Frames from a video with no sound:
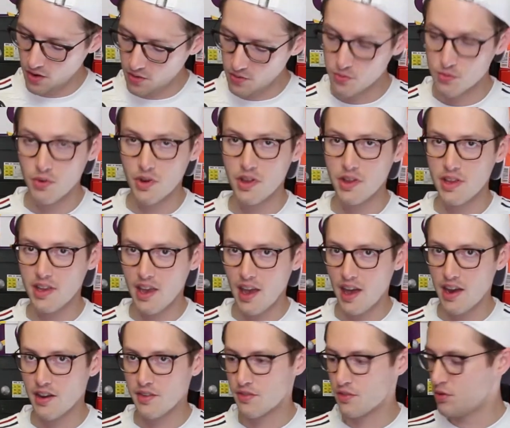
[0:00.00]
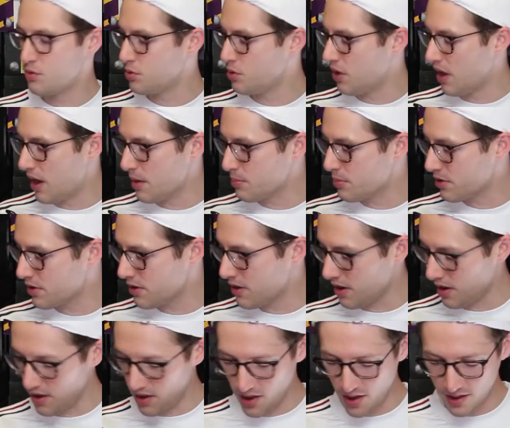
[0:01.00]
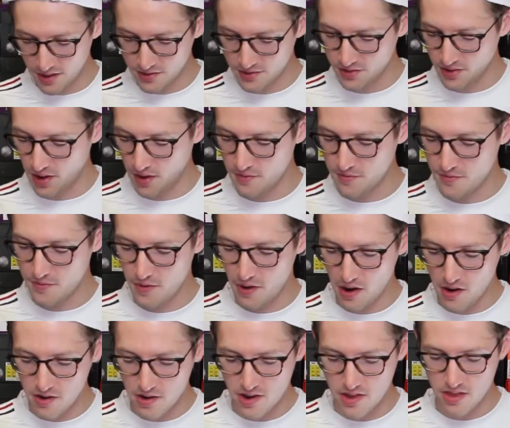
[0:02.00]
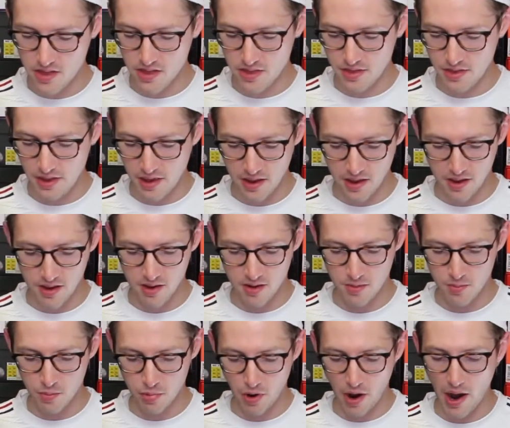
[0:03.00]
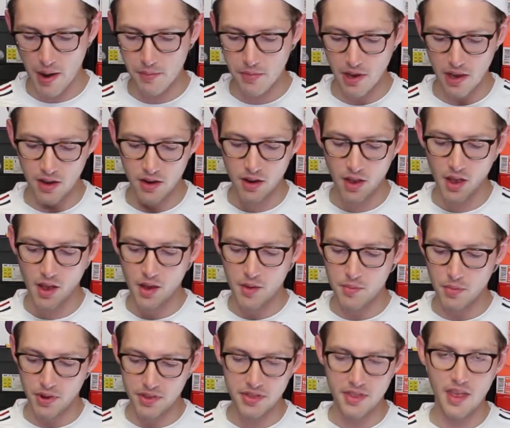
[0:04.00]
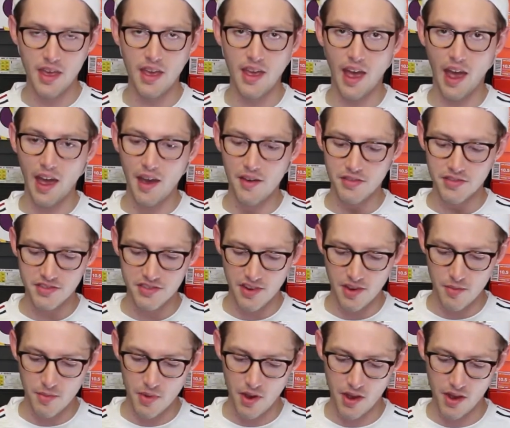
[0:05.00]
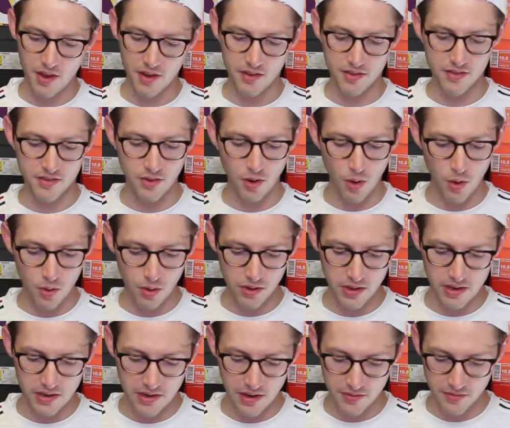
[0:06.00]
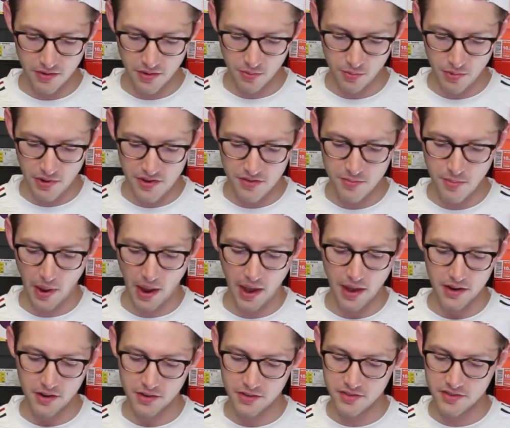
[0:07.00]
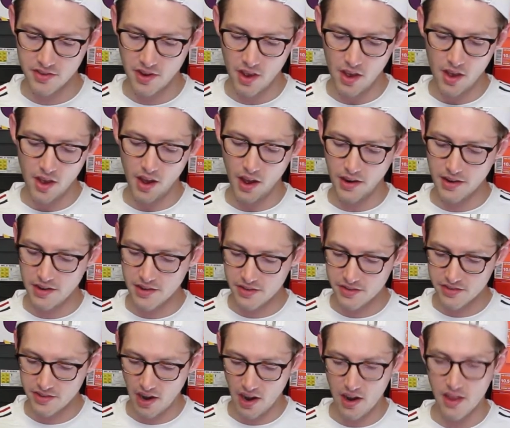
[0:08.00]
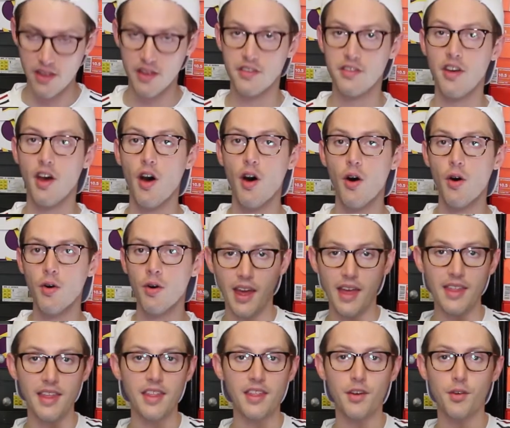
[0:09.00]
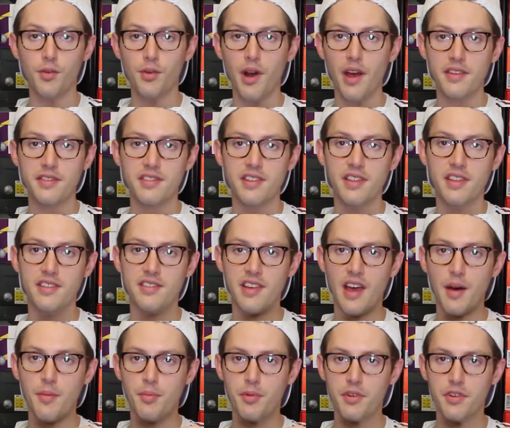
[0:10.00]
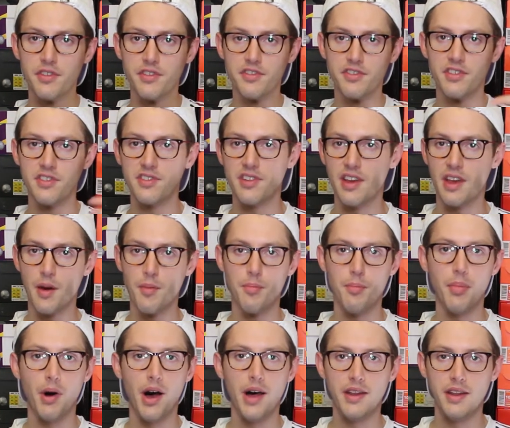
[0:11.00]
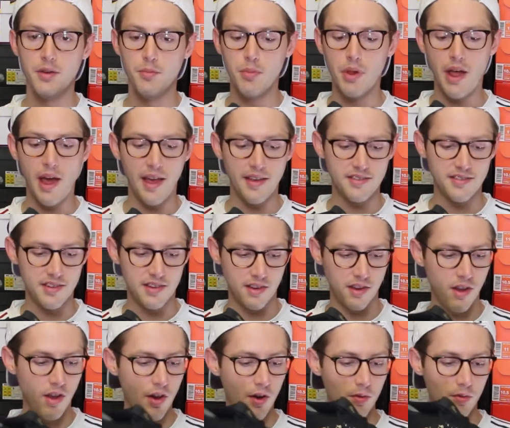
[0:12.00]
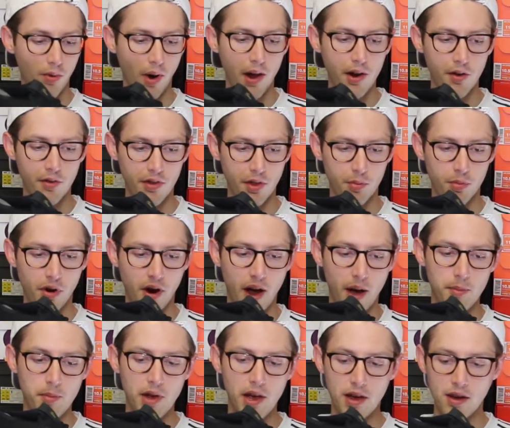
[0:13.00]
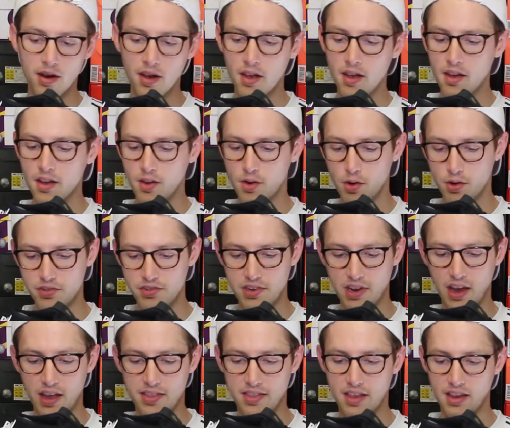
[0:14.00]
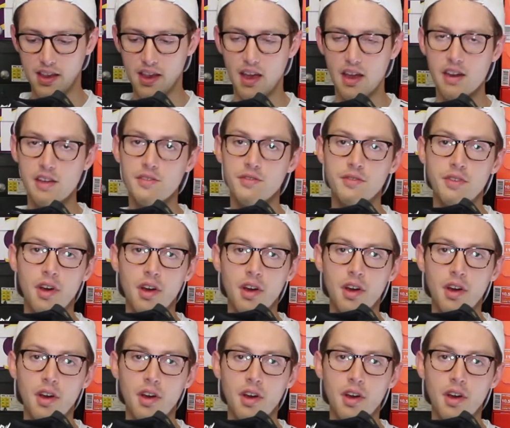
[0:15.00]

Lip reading: Really kind of cool upper. It's a very thick prime knit, but they have some totally different weave patterns on either side of the toe. And then the rest of this upper is just like a bonded plastic right over the prime knit. Of course, you got that kind of